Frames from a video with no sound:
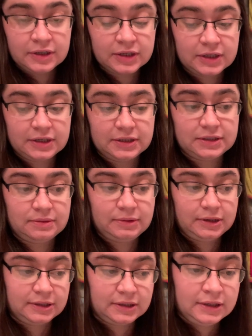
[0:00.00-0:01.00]
because I'm
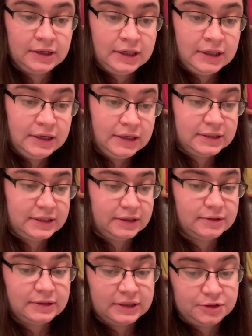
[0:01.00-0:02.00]
on
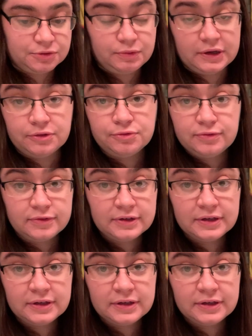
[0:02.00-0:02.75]
cycle day 12